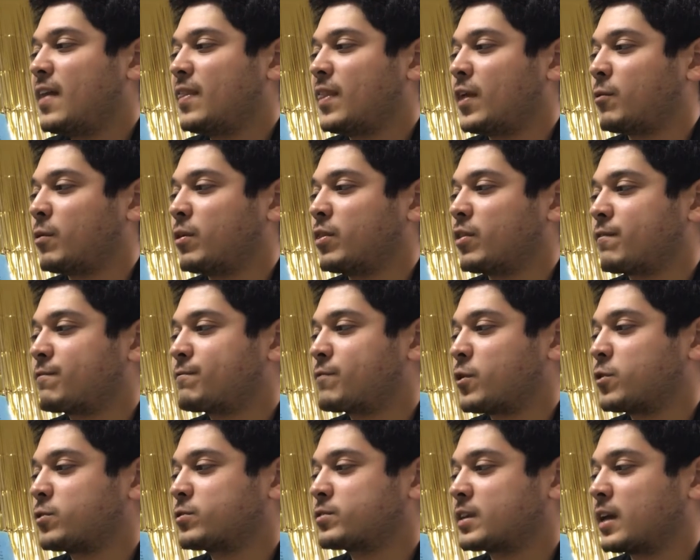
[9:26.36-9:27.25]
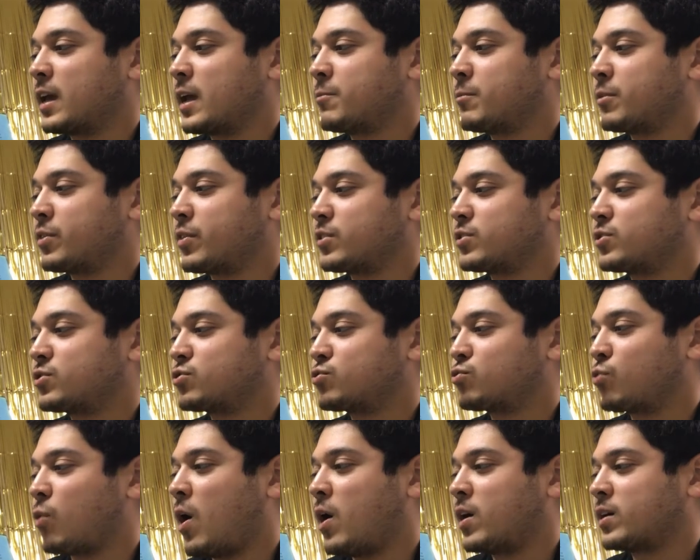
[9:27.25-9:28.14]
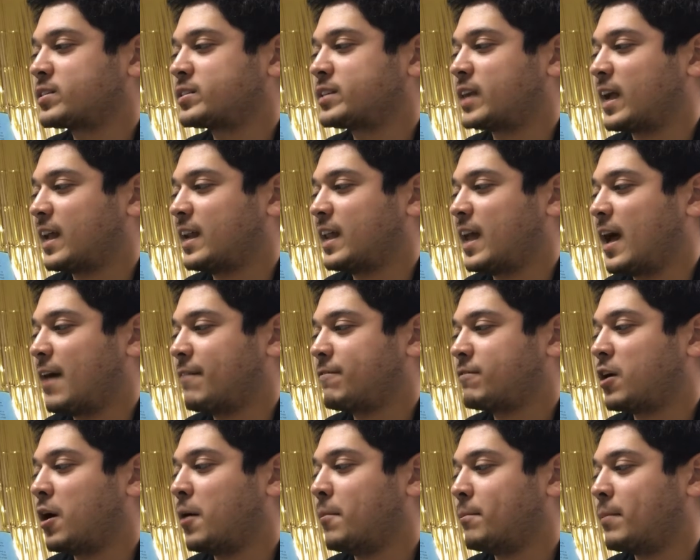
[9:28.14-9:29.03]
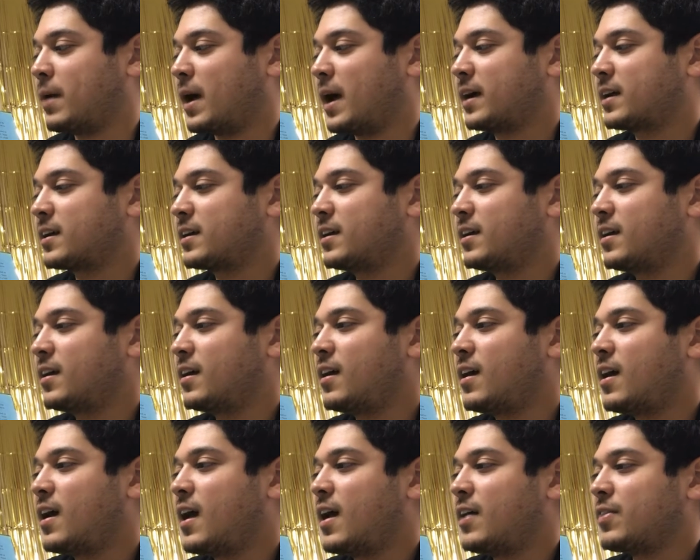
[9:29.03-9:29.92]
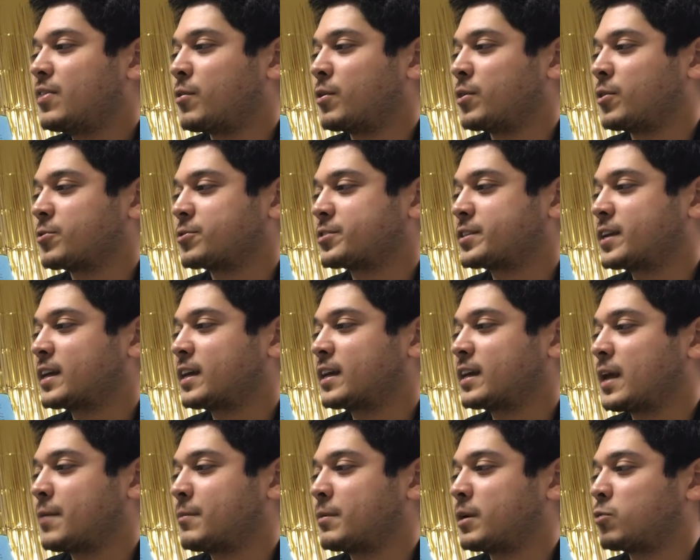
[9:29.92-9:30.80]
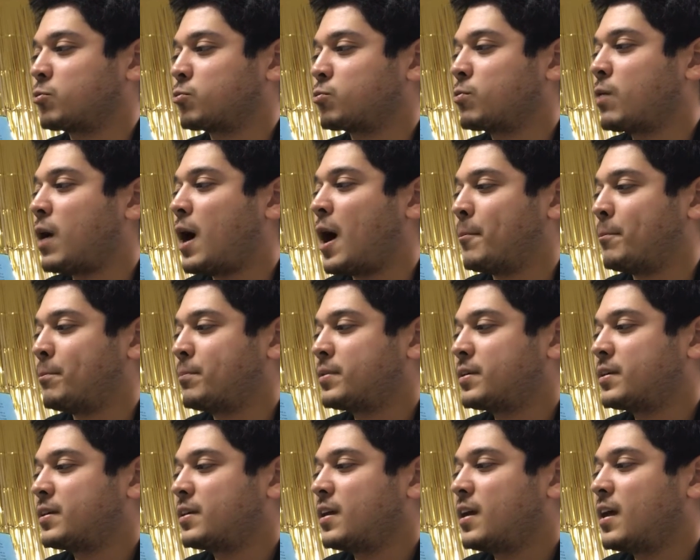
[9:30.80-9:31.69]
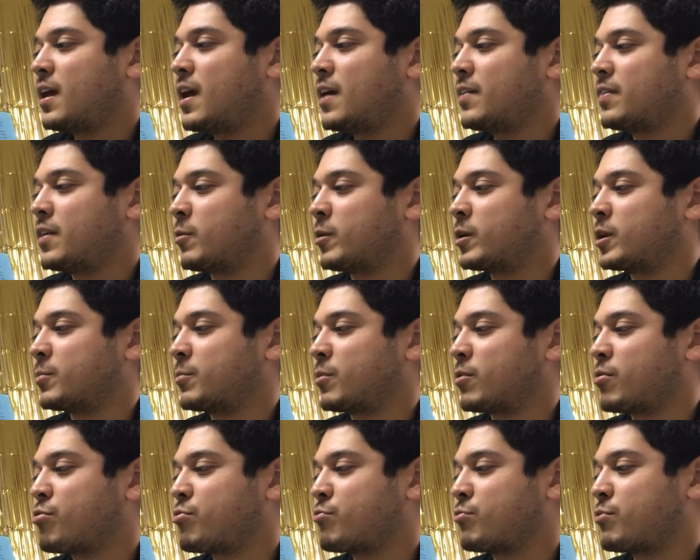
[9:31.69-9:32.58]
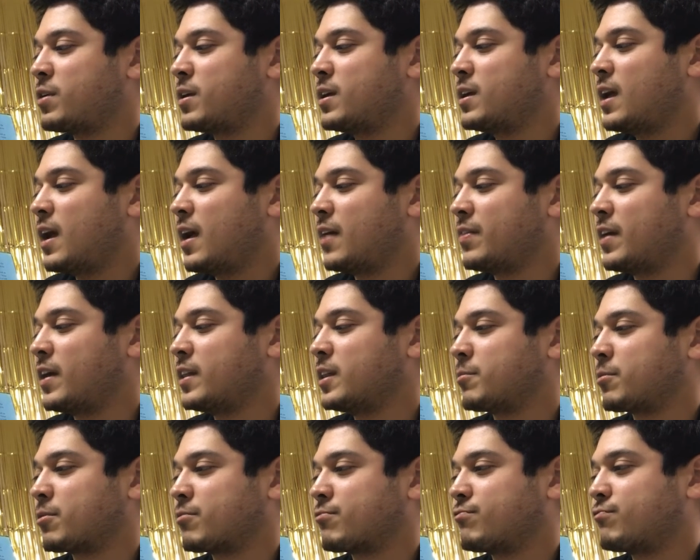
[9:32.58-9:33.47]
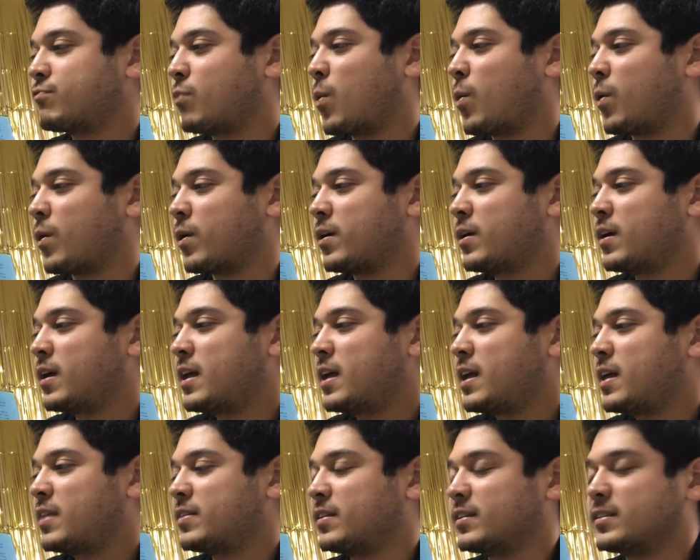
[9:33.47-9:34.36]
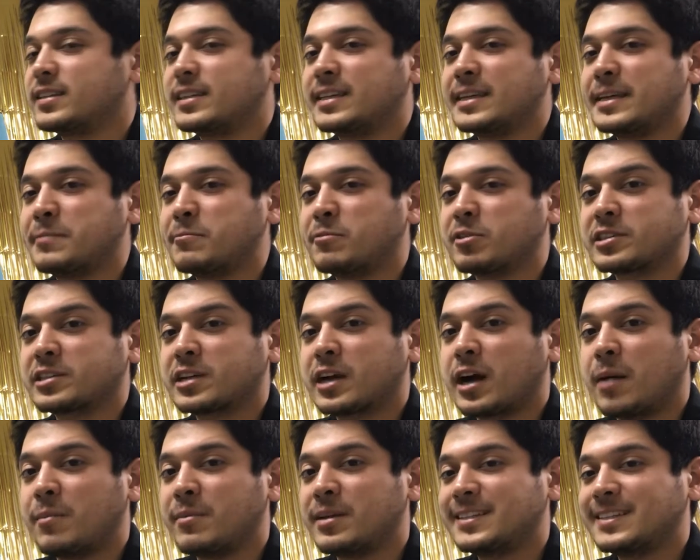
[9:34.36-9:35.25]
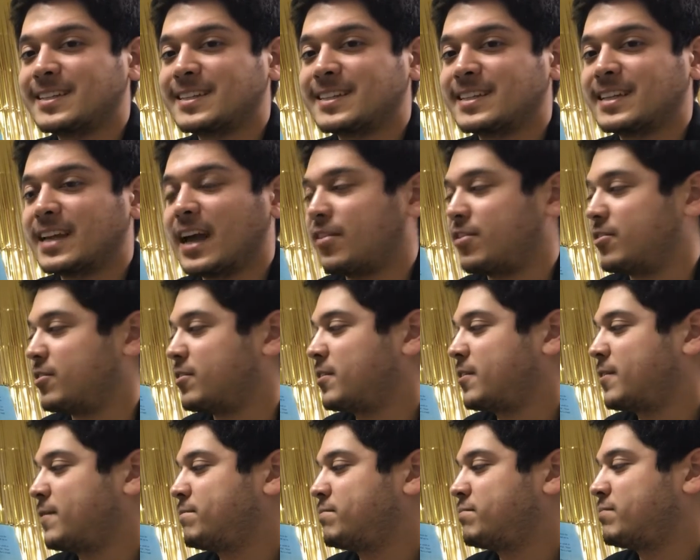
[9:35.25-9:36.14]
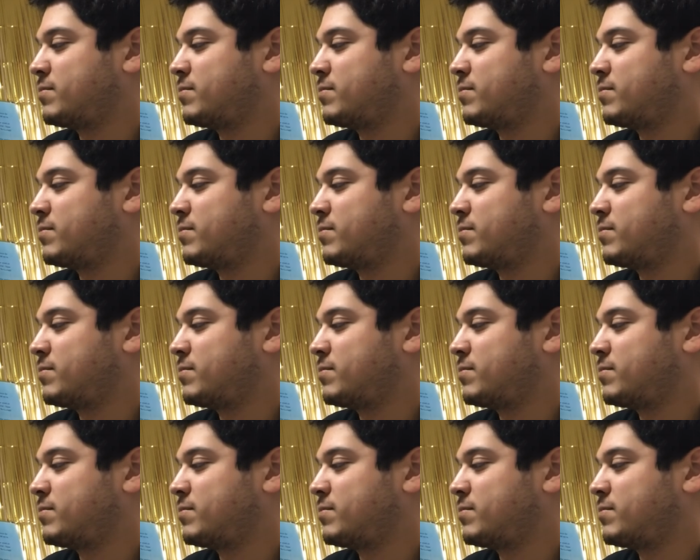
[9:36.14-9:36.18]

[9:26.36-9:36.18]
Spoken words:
They won their first game with a strong second half comeback. They won their second game in a romp. They won number 3 and then number 4. The team was coming together.